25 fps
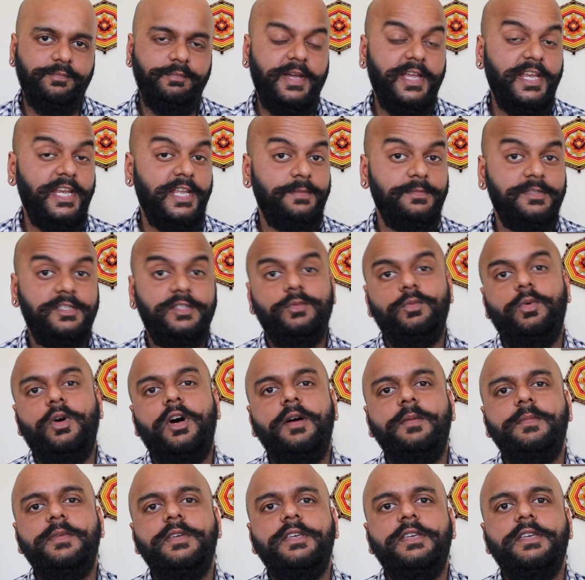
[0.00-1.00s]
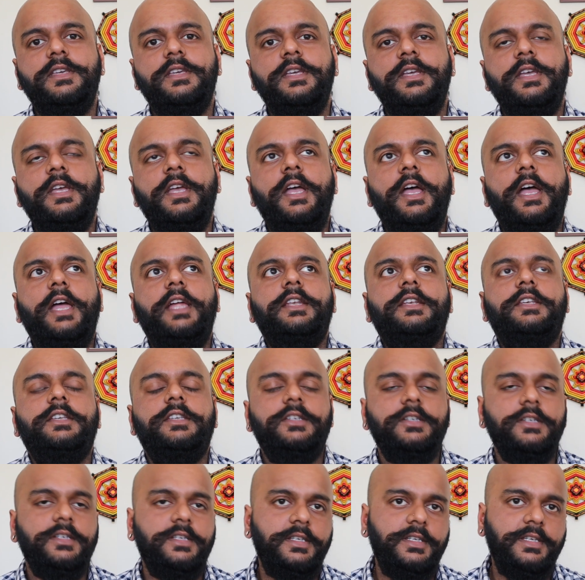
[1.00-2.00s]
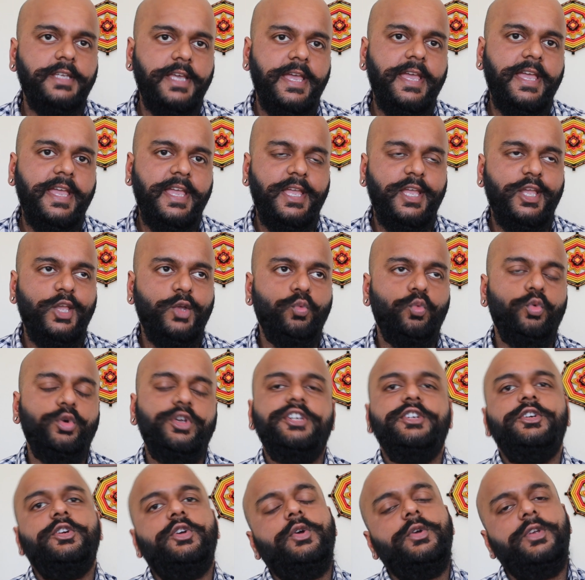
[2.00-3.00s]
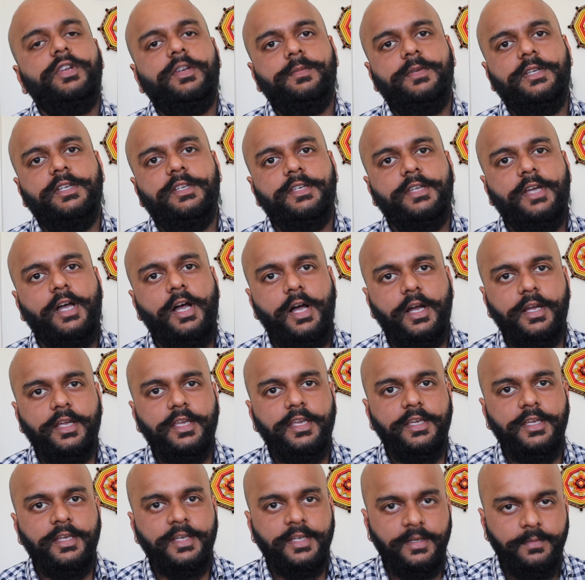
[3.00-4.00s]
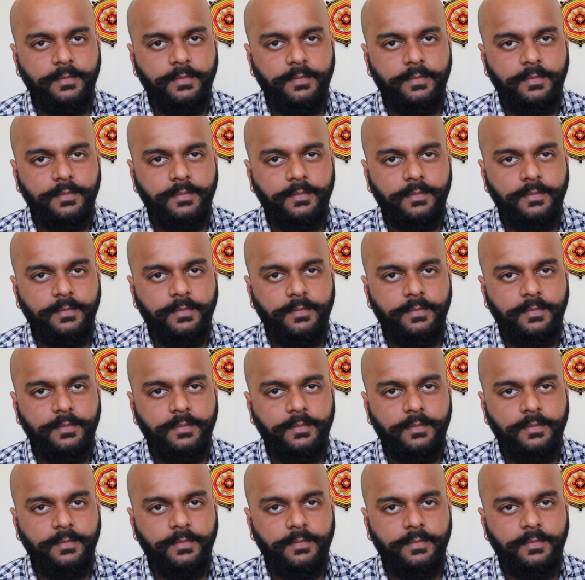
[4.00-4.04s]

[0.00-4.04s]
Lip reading: My name is Swamy and today we're going to be talking